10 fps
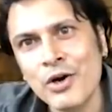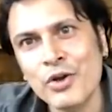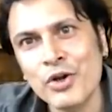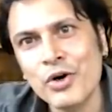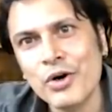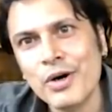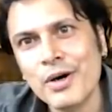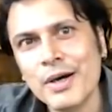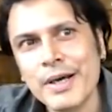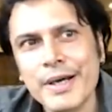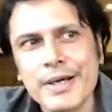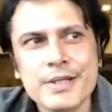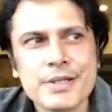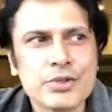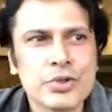So
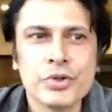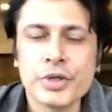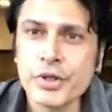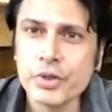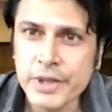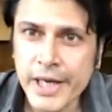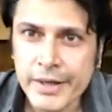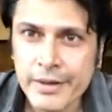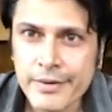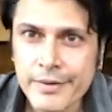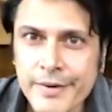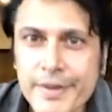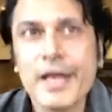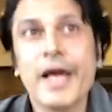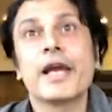couldn't do that.
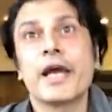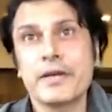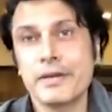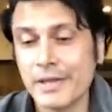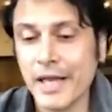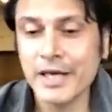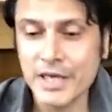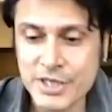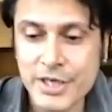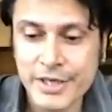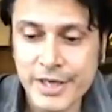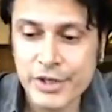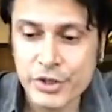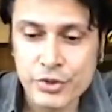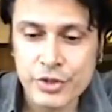Like I said
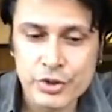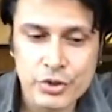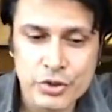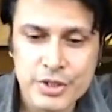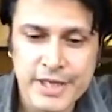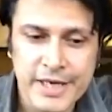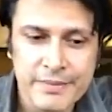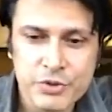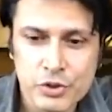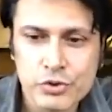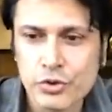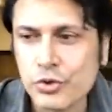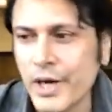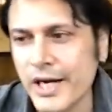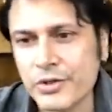again, during those times also
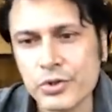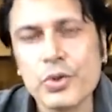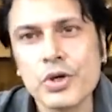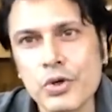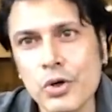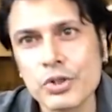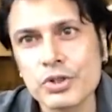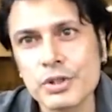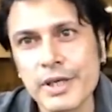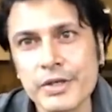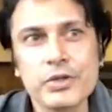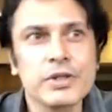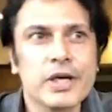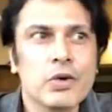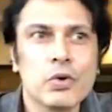you had to do a course,
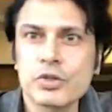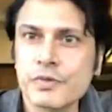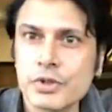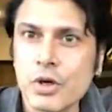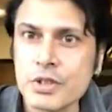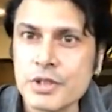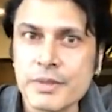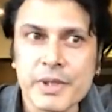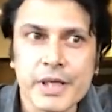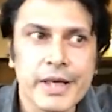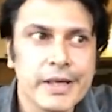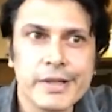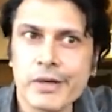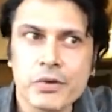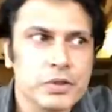and that course was costing me. And
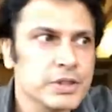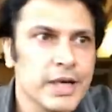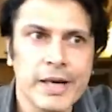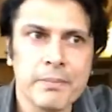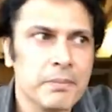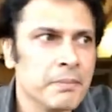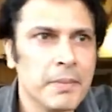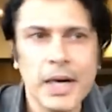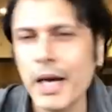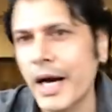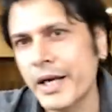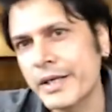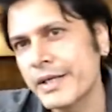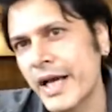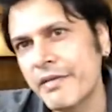of course, I
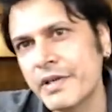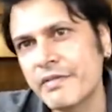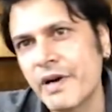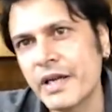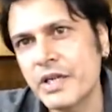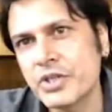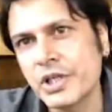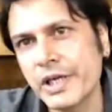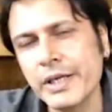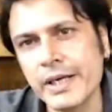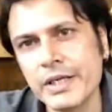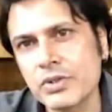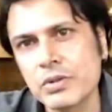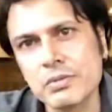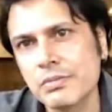didn't have any financial aid there,
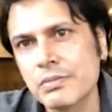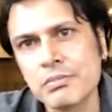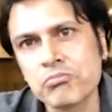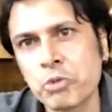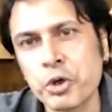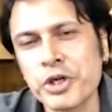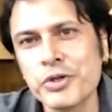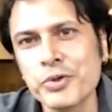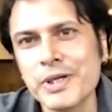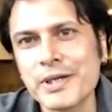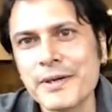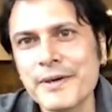so couldn't do it.